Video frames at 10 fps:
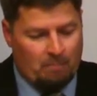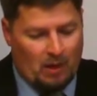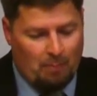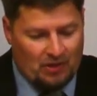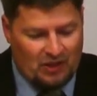
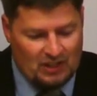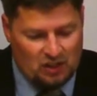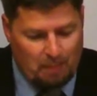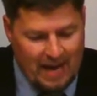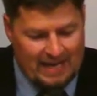but this
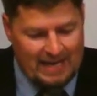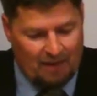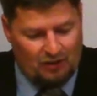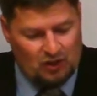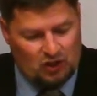spake he
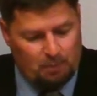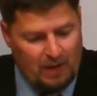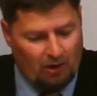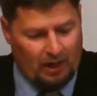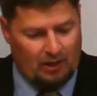of the
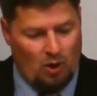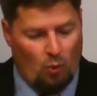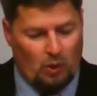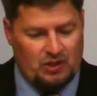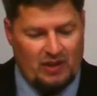Spirit,
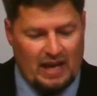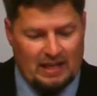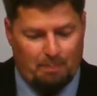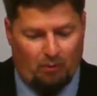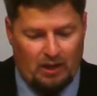which they
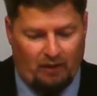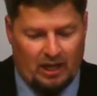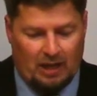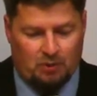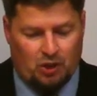that believe on
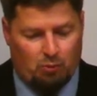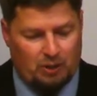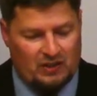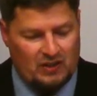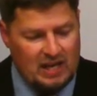him should
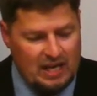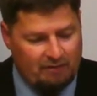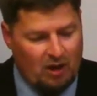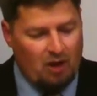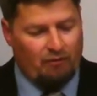
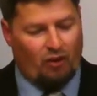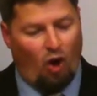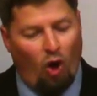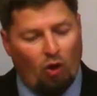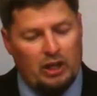receive. For the
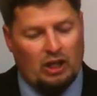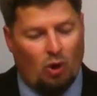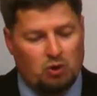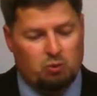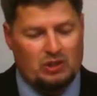Holy
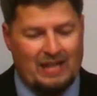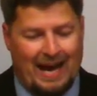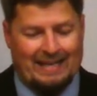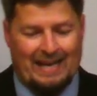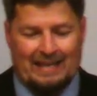Ghost was
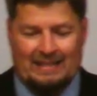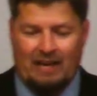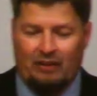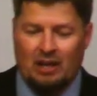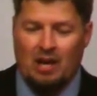not yet
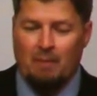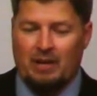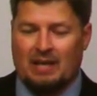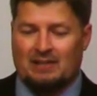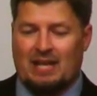given,
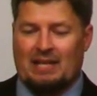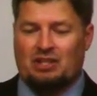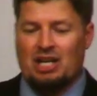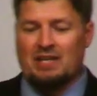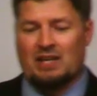because that
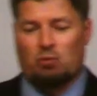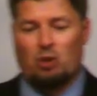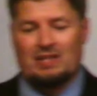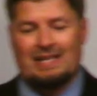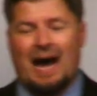Jesus
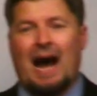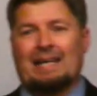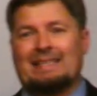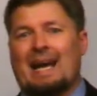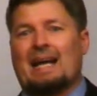was
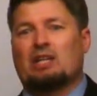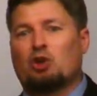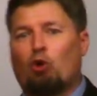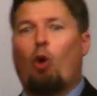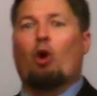not yet
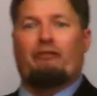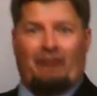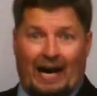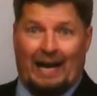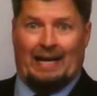
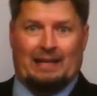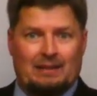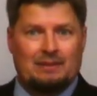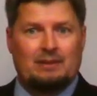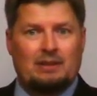glorified.
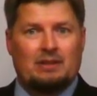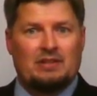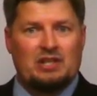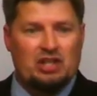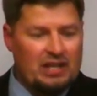
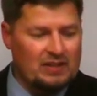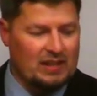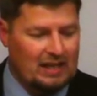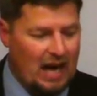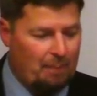See, Jesus
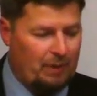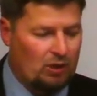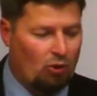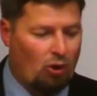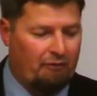had not been
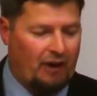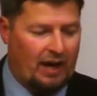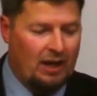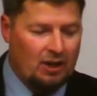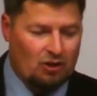
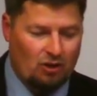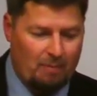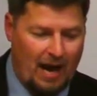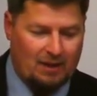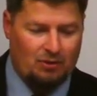glorified. Turn to
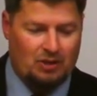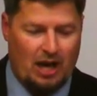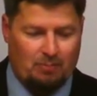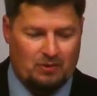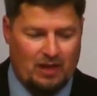Matthew
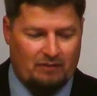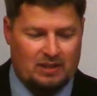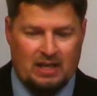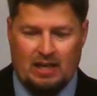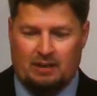chapter
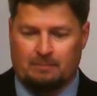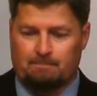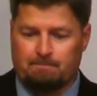17.